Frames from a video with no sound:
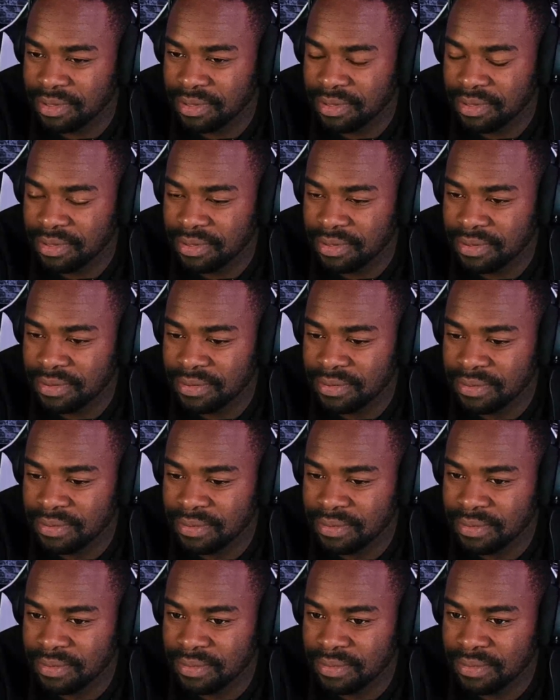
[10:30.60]
Maybe it's in
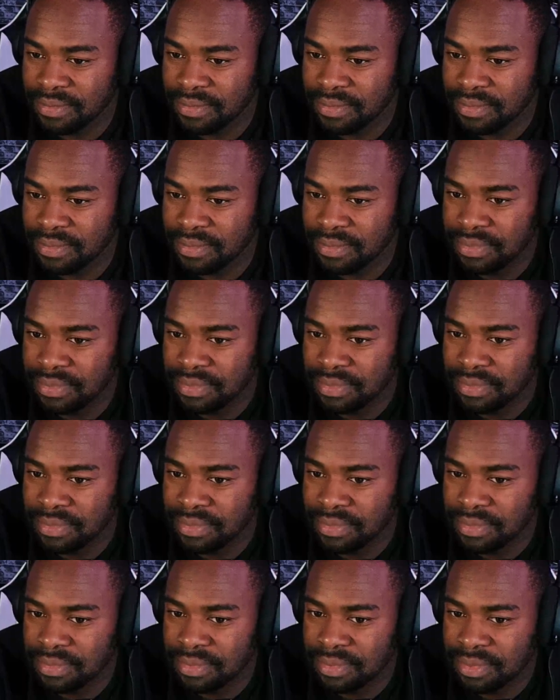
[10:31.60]
that thing's head.
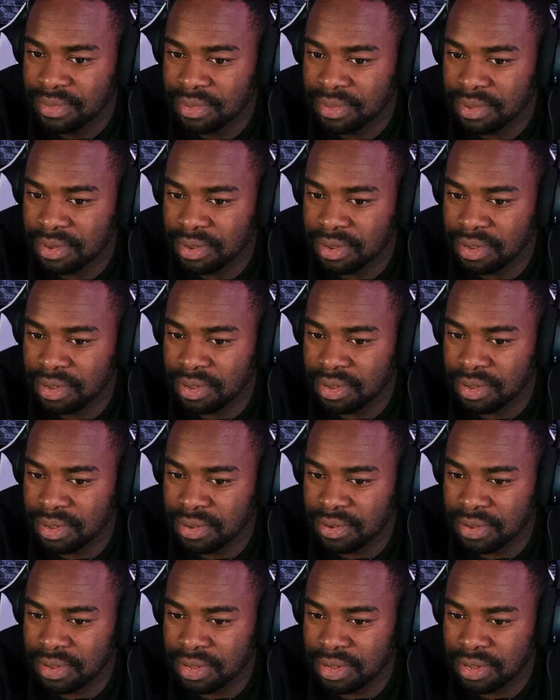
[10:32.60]

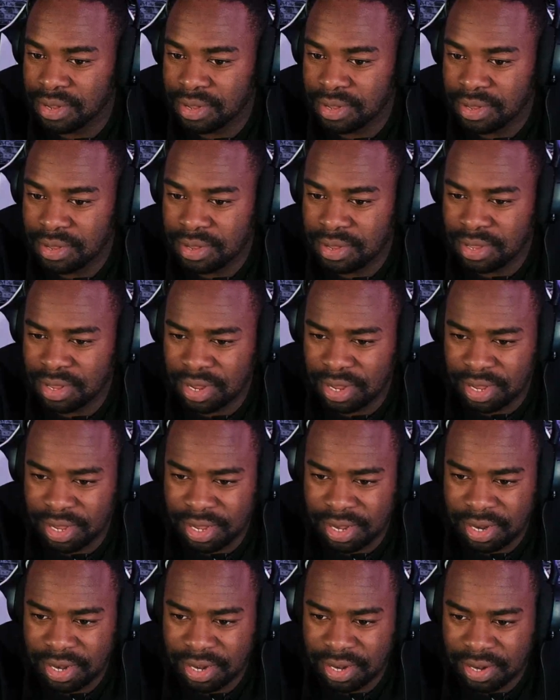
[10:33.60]
Oh yeah, is that a
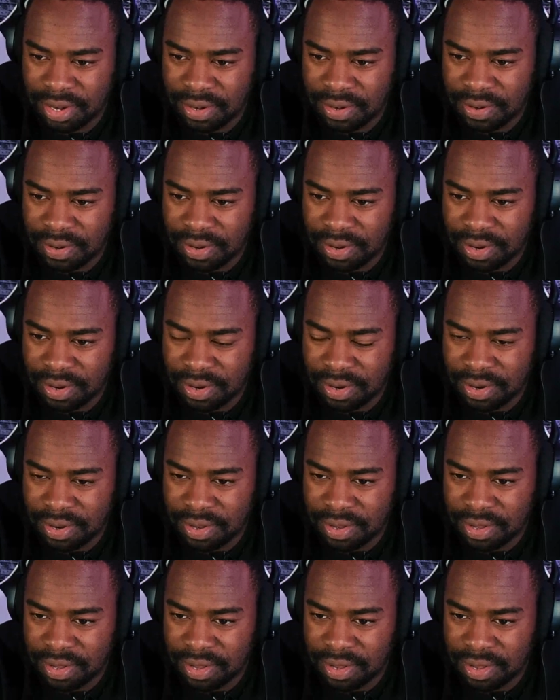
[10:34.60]
head?
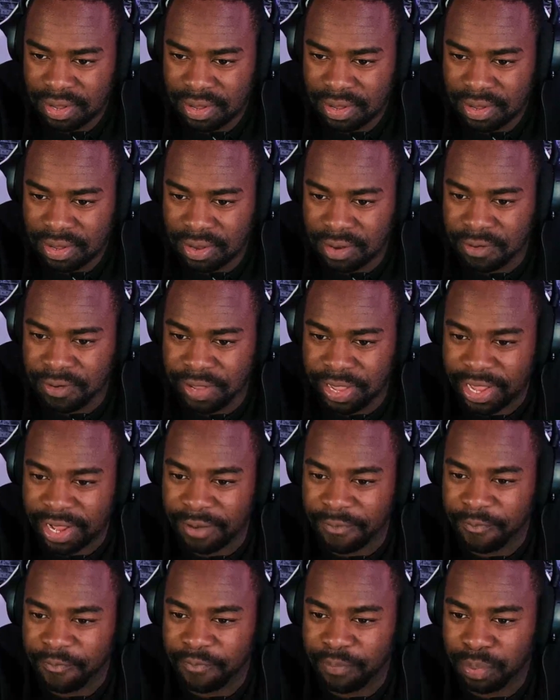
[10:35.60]
Oh, was
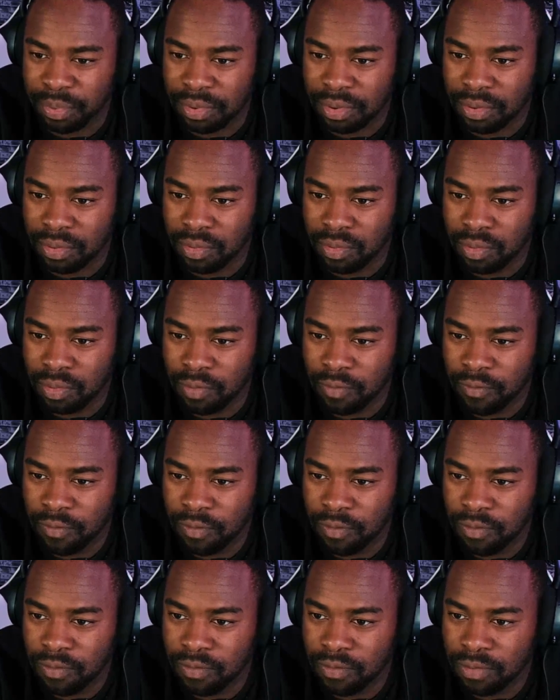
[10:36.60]
that
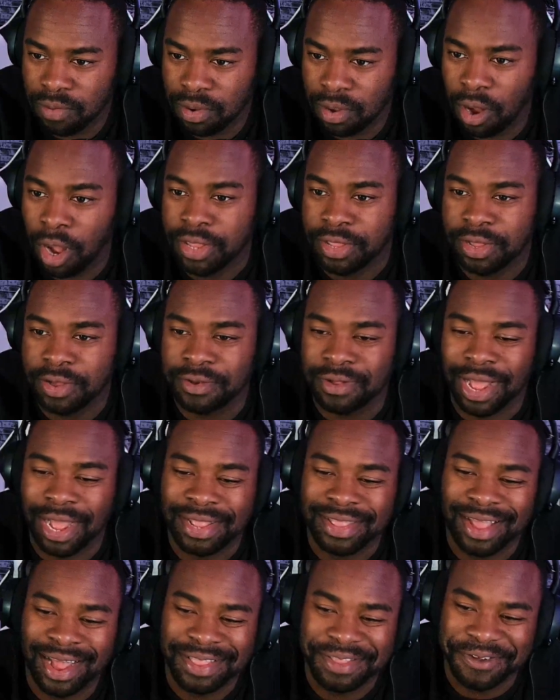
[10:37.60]
oh, I thought I,
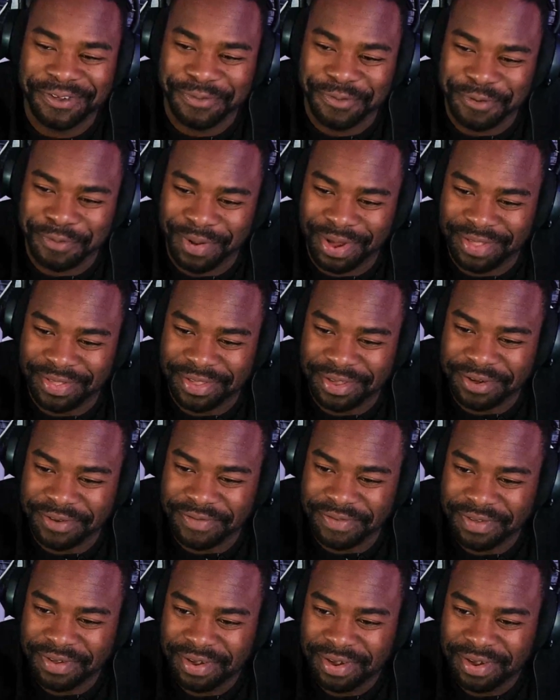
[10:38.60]
I, thought it was moving myself.